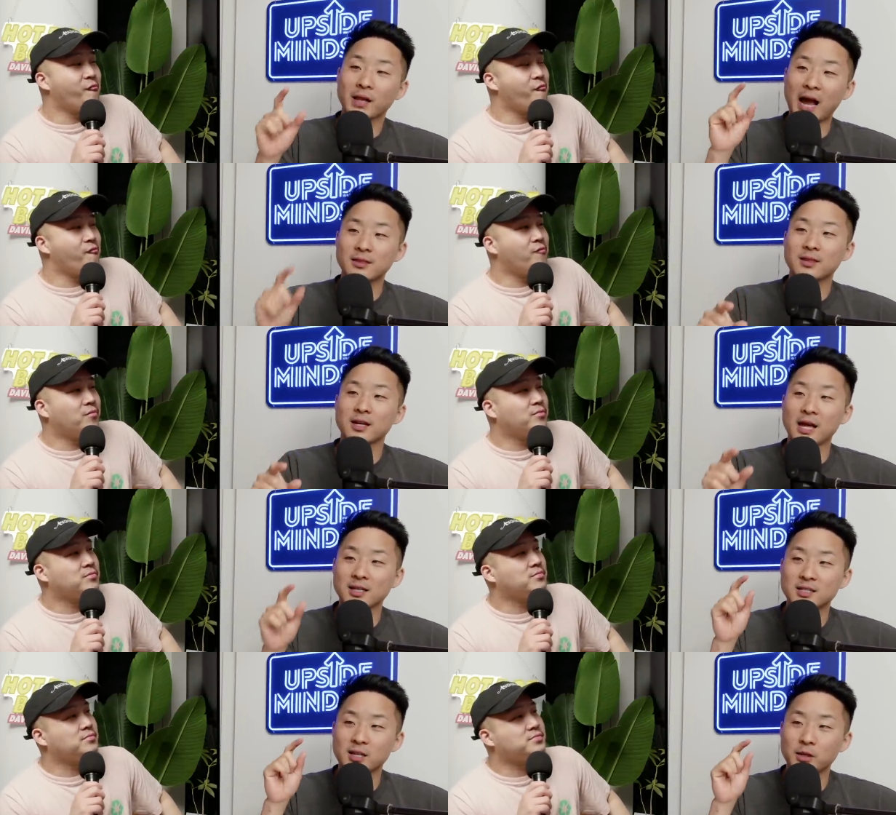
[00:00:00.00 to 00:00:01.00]
Speaker 1: I think has
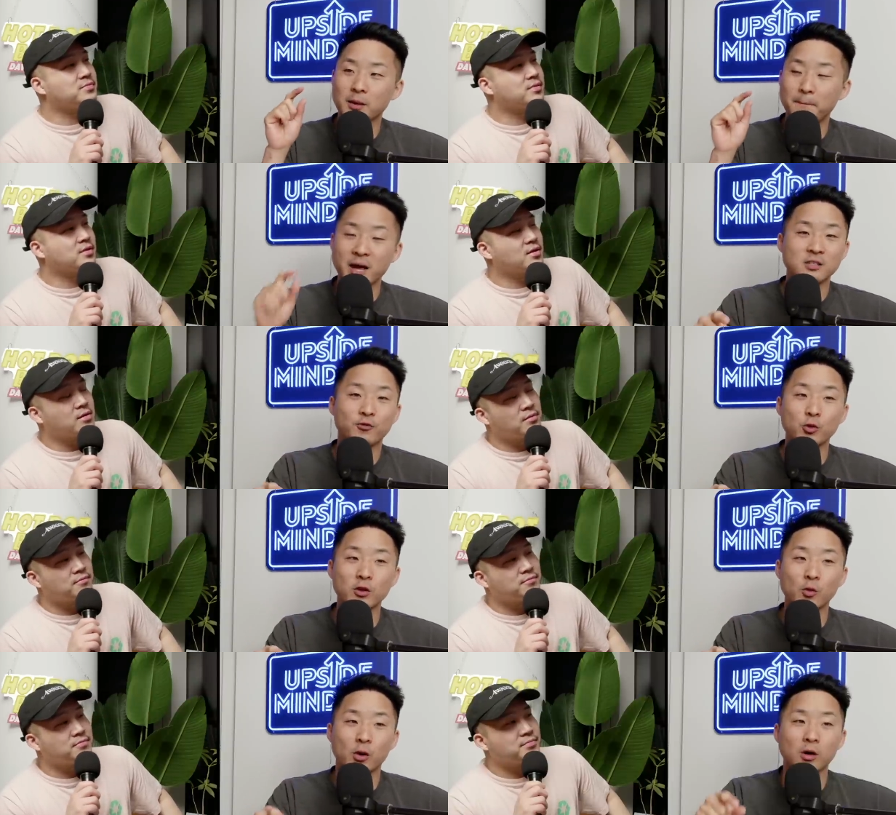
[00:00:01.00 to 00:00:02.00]
some of the best food in
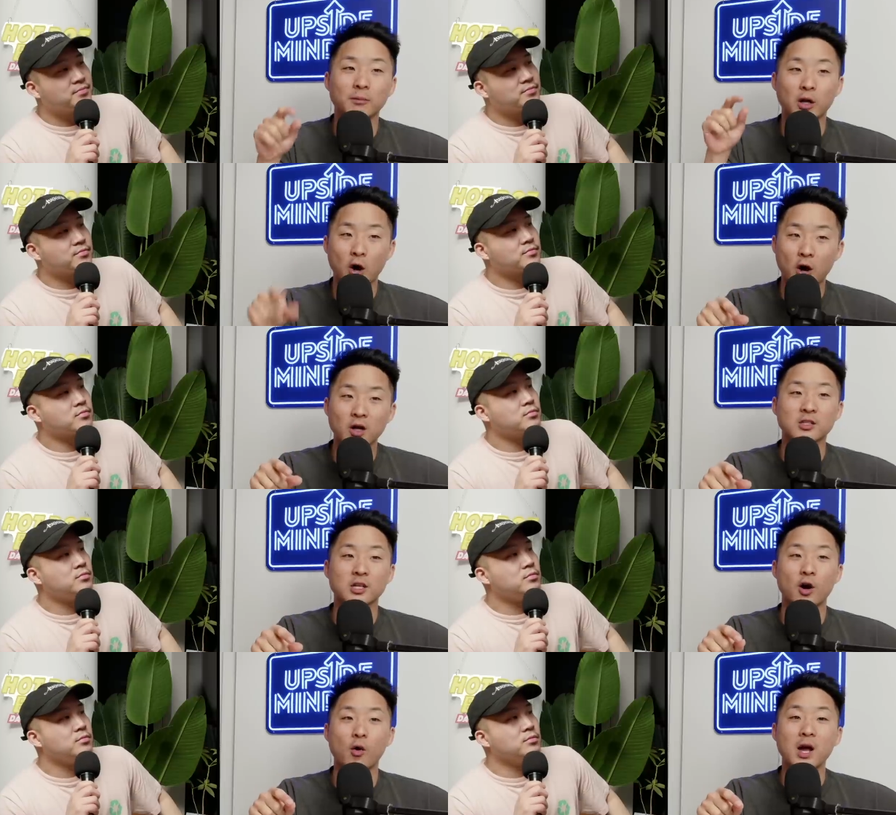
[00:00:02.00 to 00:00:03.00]
the world, but
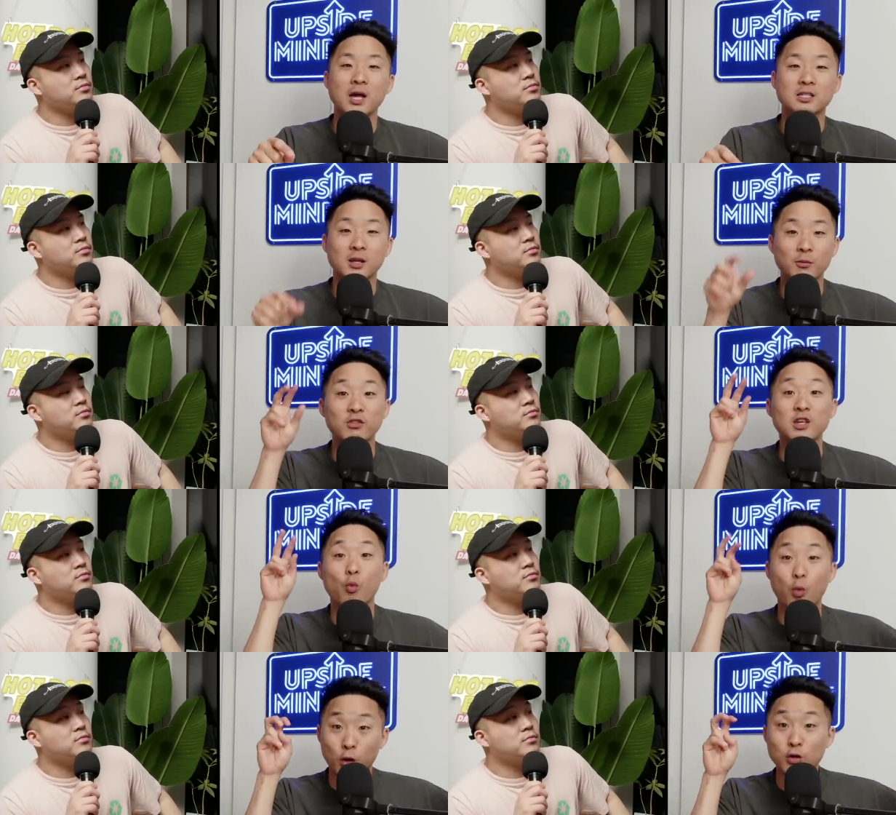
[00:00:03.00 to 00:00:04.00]
also some of the
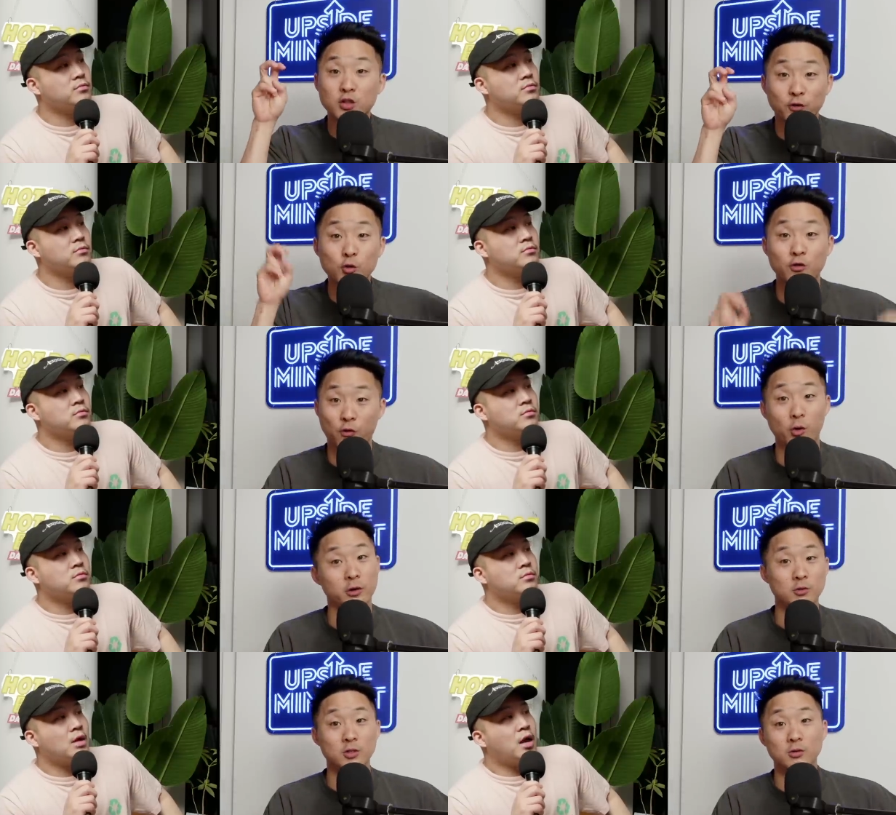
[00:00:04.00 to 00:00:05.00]
worst food for
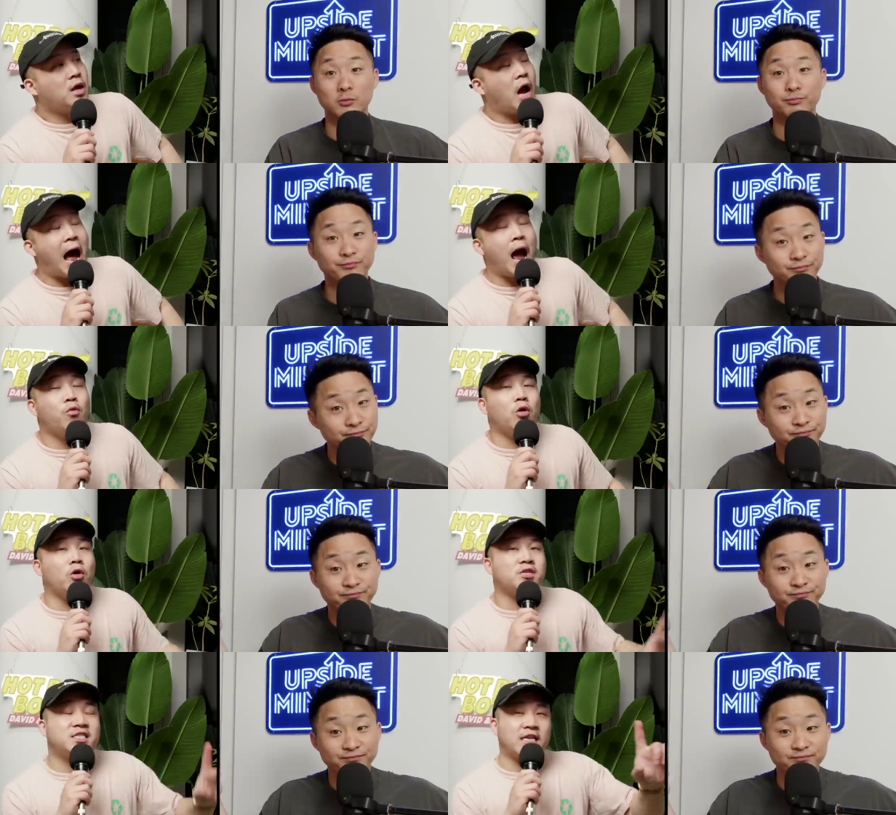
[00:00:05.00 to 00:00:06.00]
you too.
Speaker 2: I will
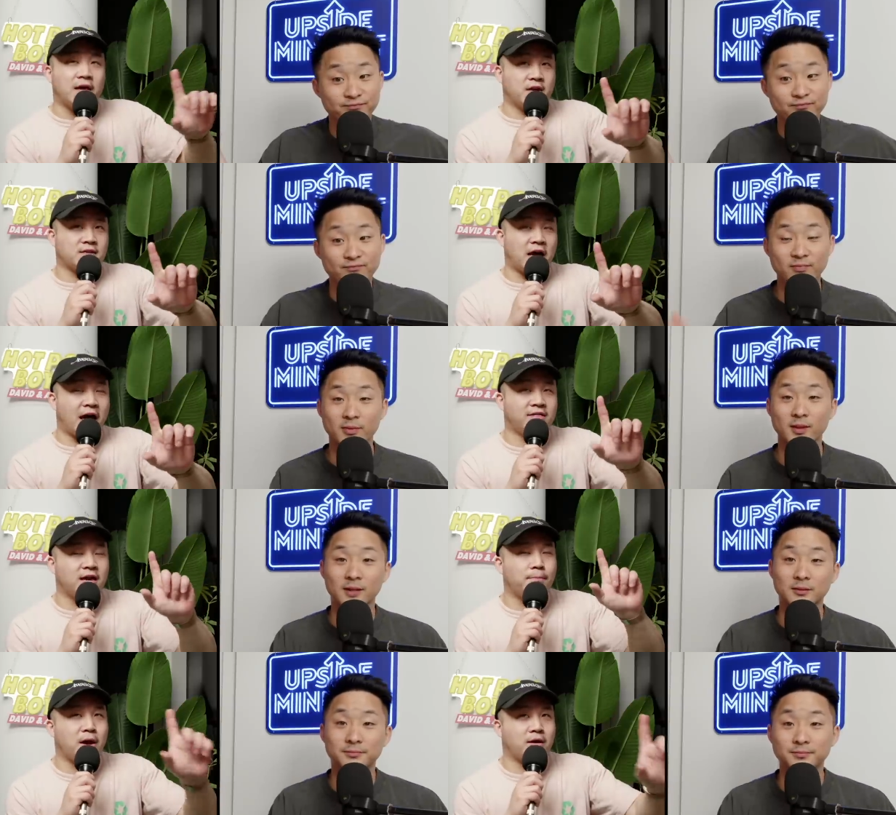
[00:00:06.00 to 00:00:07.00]
say this. I think
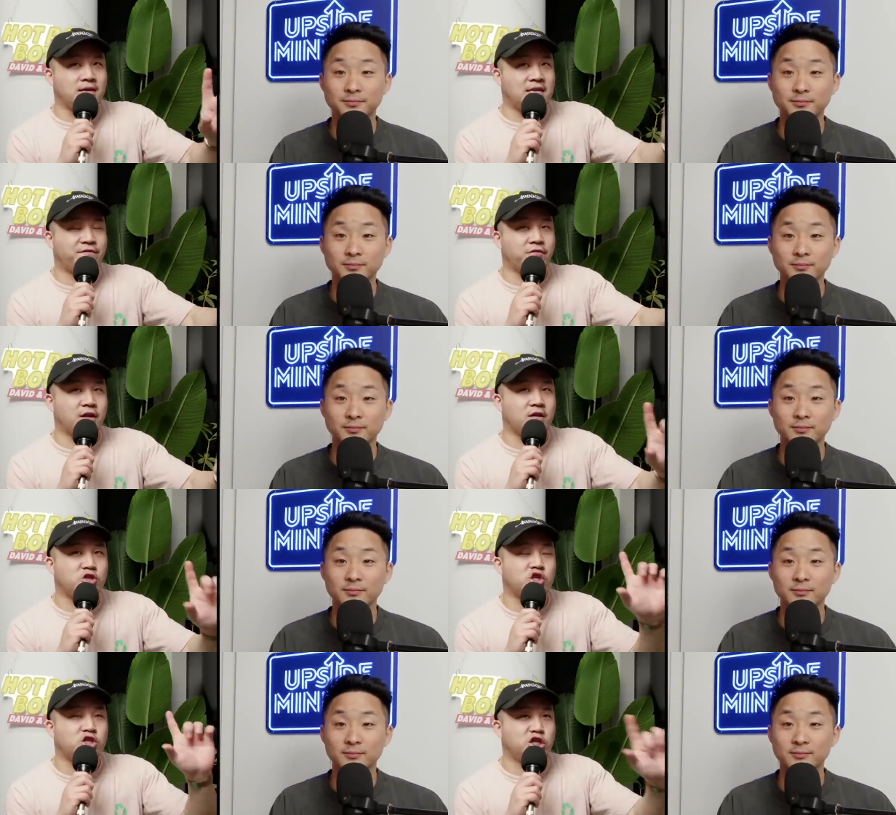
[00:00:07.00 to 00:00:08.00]
America definitely
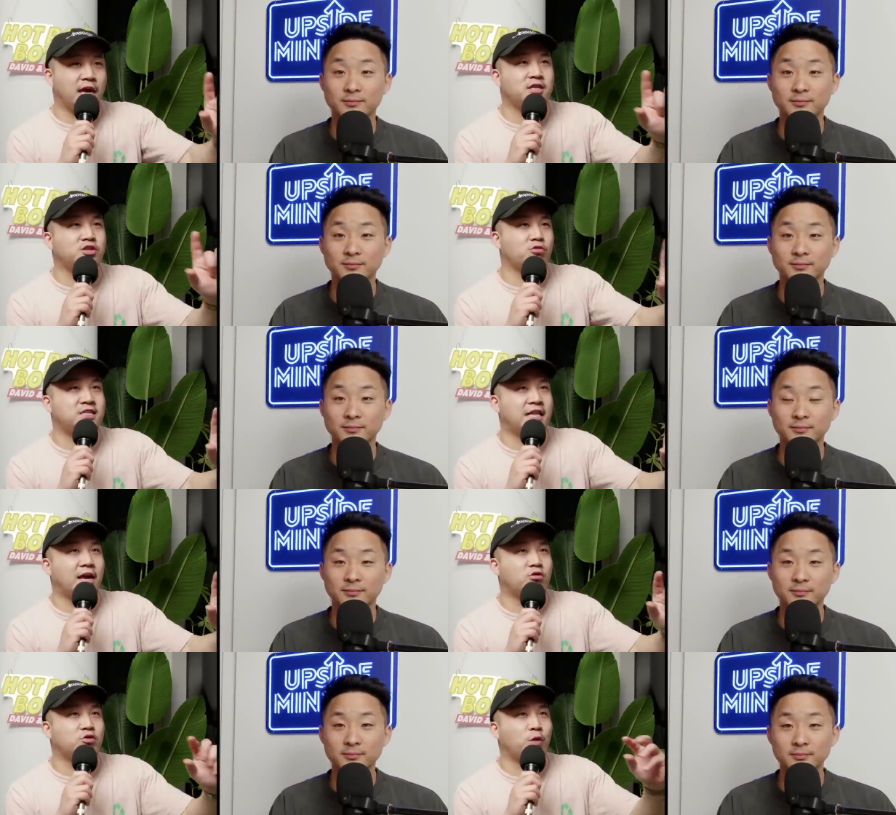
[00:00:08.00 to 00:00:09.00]
should change those
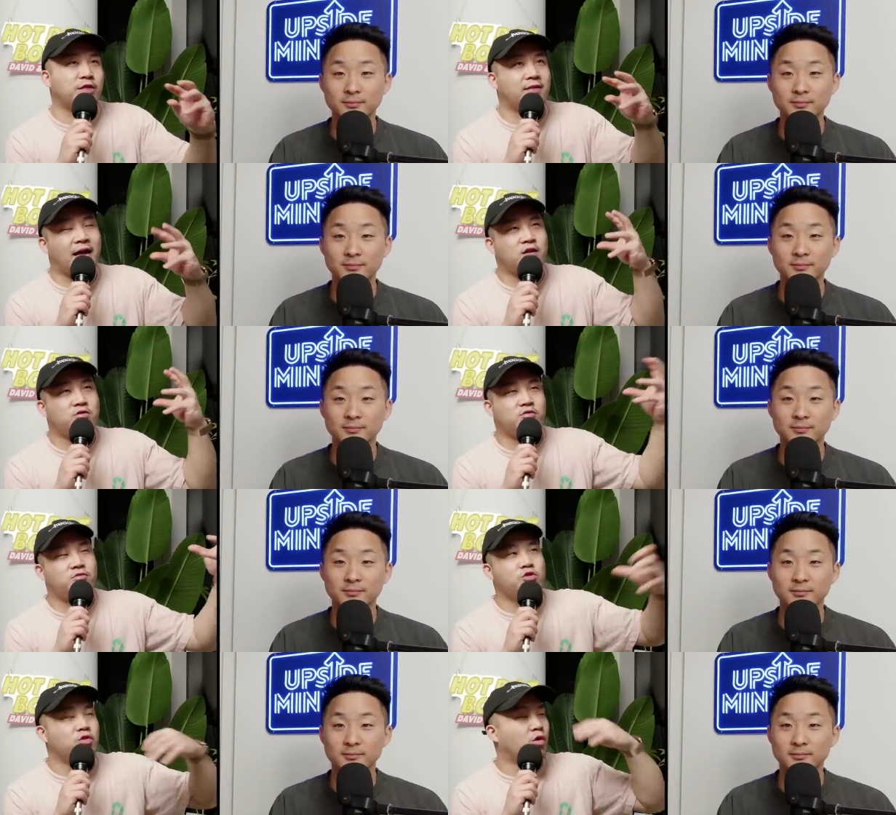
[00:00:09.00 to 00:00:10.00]
standards where they like
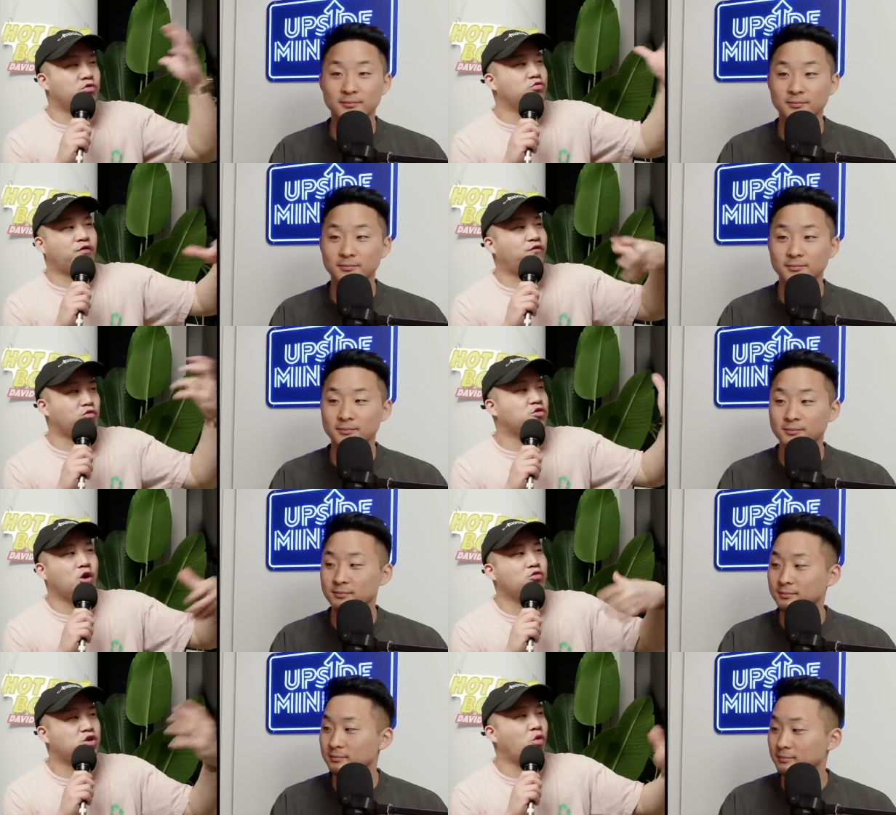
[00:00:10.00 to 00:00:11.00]
you know, use
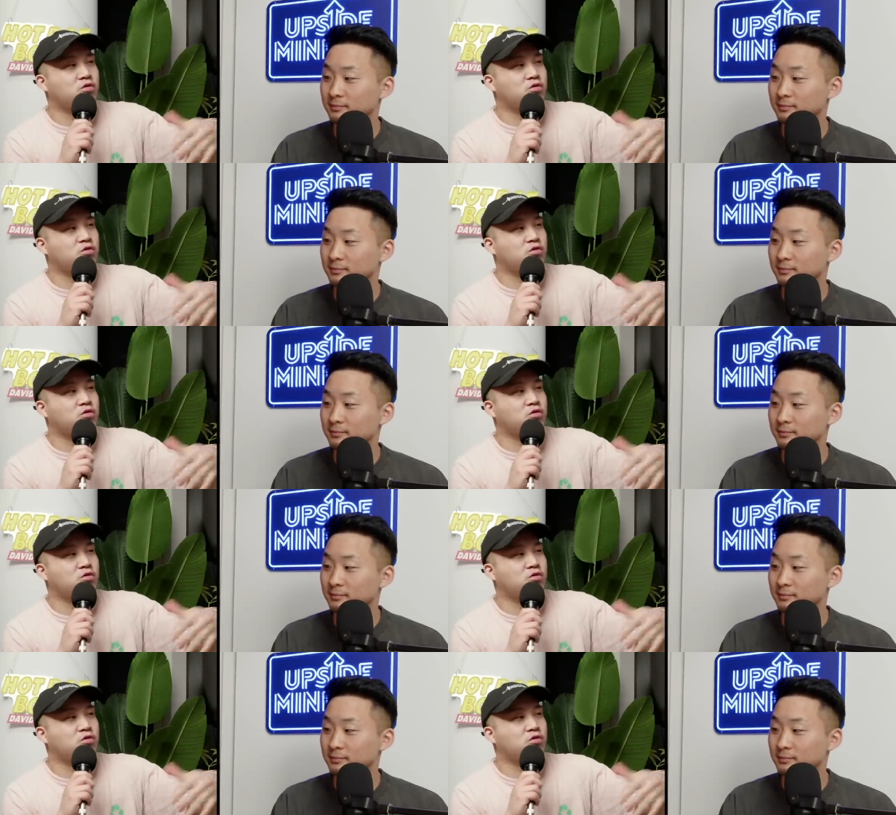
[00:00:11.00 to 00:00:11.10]
fructose corn